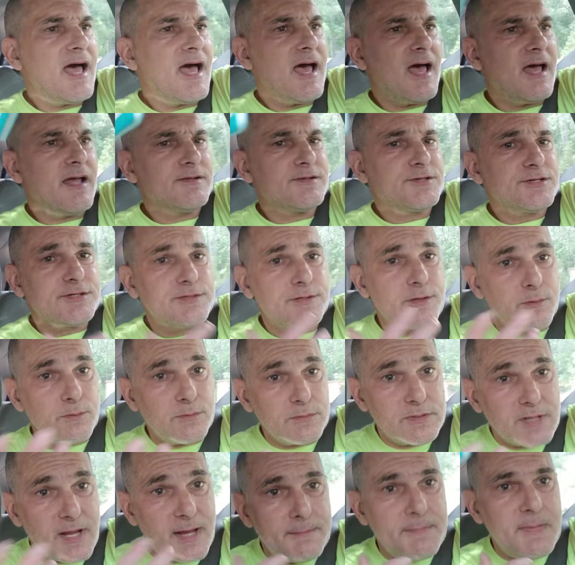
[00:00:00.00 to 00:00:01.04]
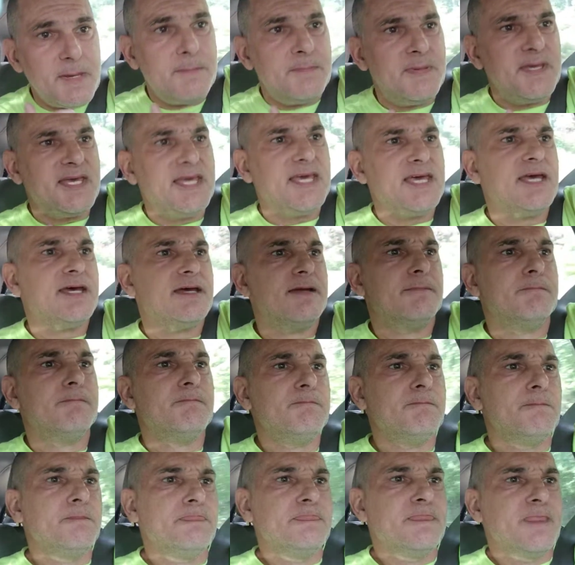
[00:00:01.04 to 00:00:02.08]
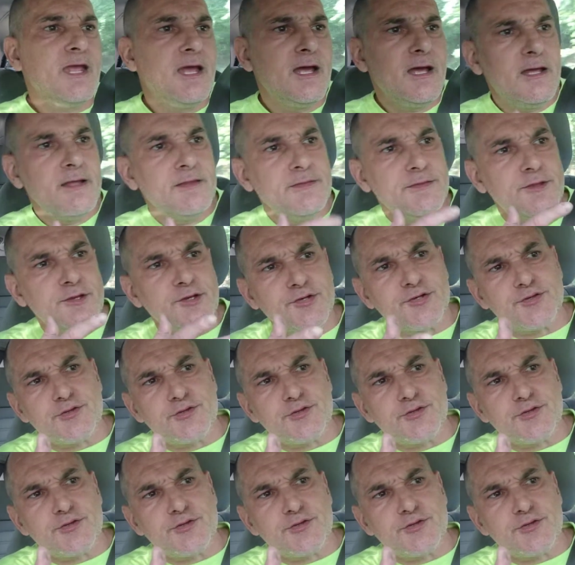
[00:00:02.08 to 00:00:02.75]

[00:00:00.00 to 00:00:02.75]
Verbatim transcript: and so let me begin. This